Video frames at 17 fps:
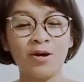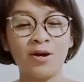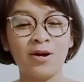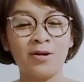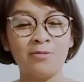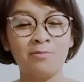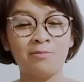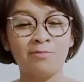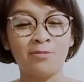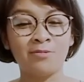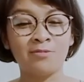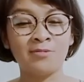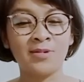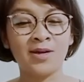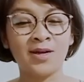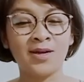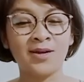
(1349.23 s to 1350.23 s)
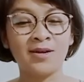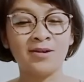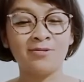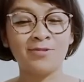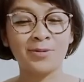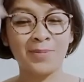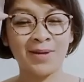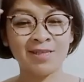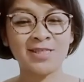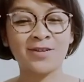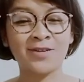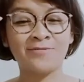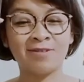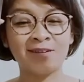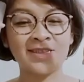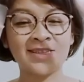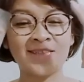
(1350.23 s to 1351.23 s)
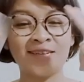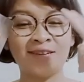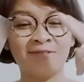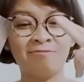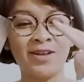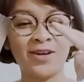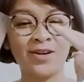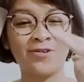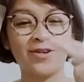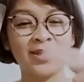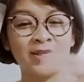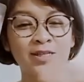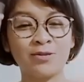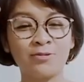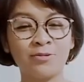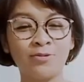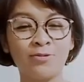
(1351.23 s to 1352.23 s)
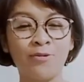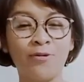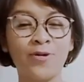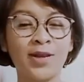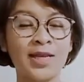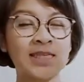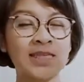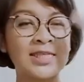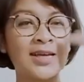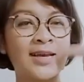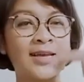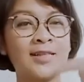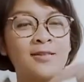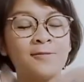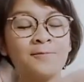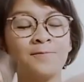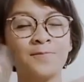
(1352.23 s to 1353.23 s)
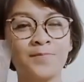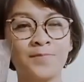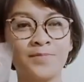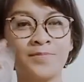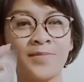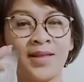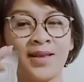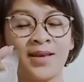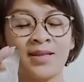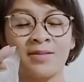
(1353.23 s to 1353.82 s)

what makes the difference. The Virgo is going inside, yeah.